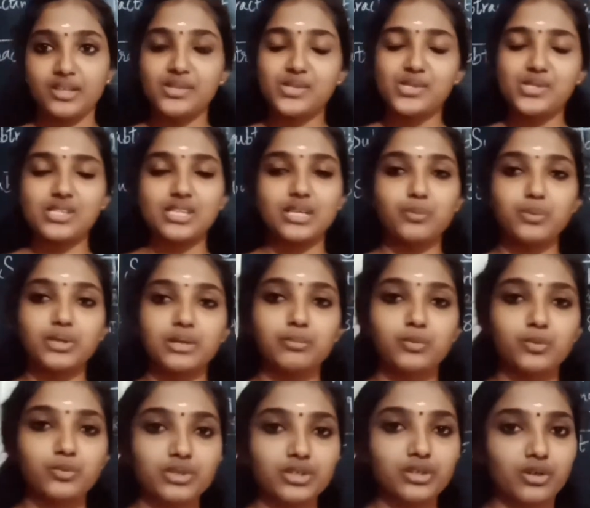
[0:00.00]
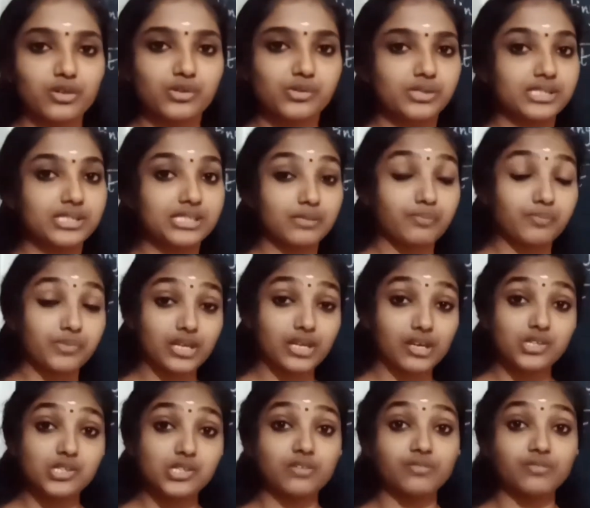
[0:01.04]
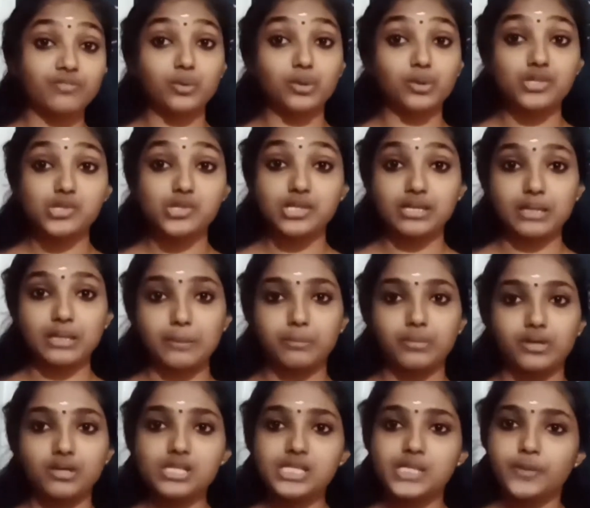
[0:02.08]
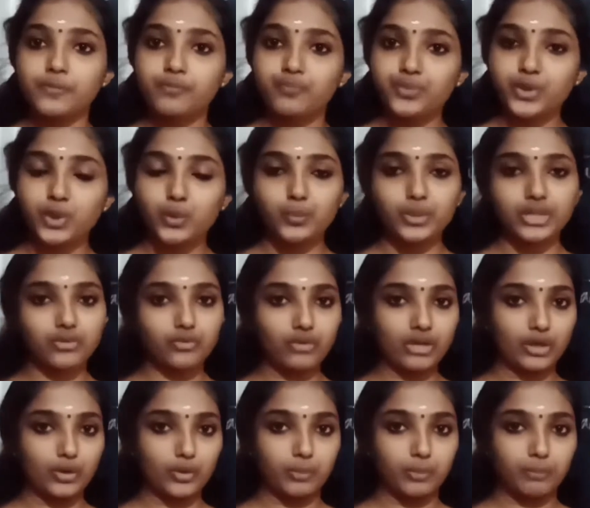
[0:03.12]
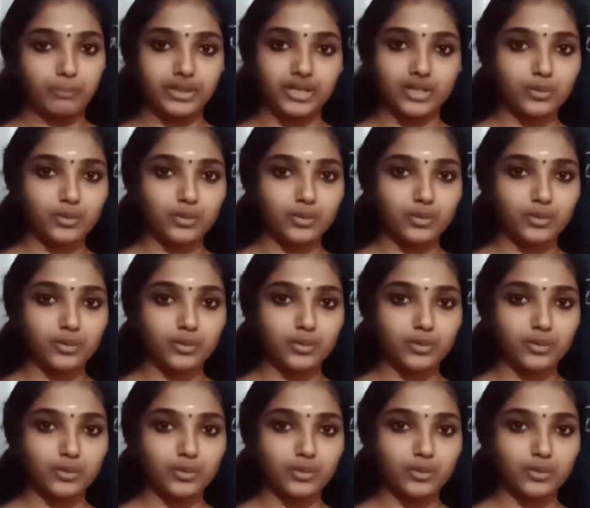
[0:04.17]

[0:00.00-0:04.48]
Today we are moving on to the subtraction of 4-digit numbers with regrouping.